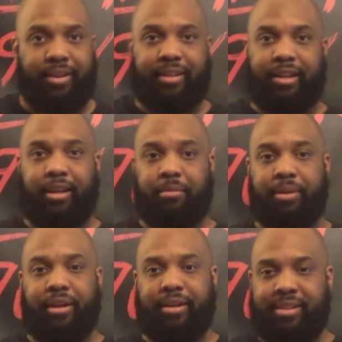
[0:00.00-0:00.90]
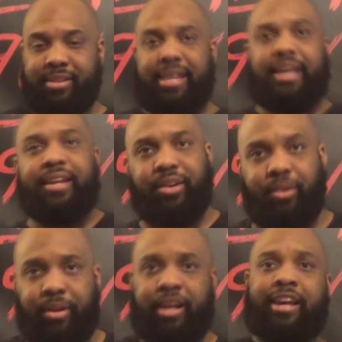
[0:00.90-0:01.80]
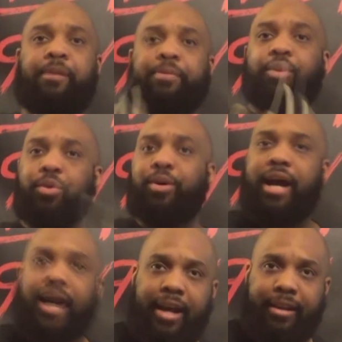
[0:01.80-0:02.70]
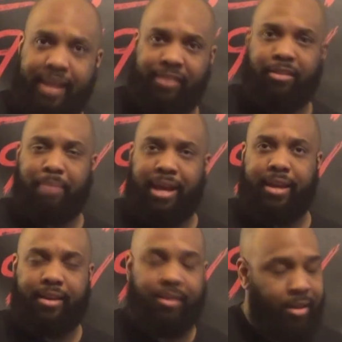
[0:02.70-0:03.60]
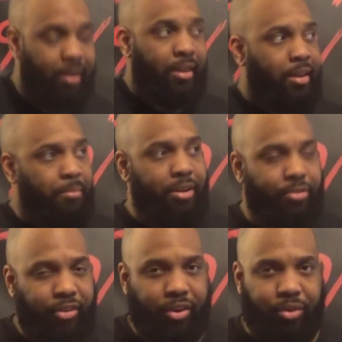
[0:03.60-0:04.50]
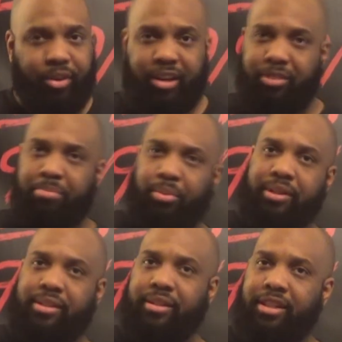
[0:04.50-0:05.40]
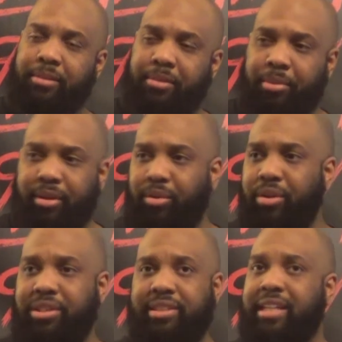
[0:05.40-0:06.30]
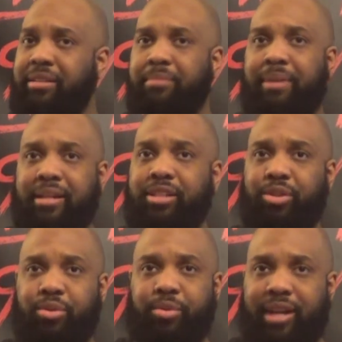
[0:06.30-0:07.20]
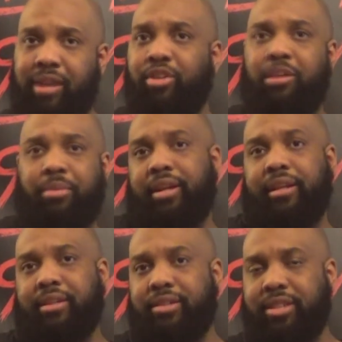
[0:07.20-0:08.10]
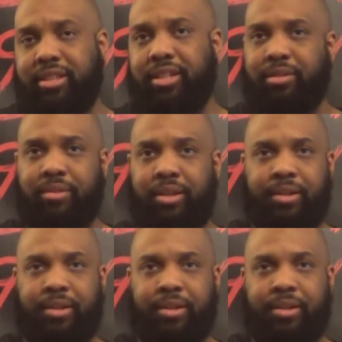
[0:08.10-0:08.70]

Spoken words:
would let him be on the set, you know, help the new guy, Kevin Bacon, be the Freddy Krueger, get some points and tips. But, or just let somebody just do it without Robert Englund. Just, you know,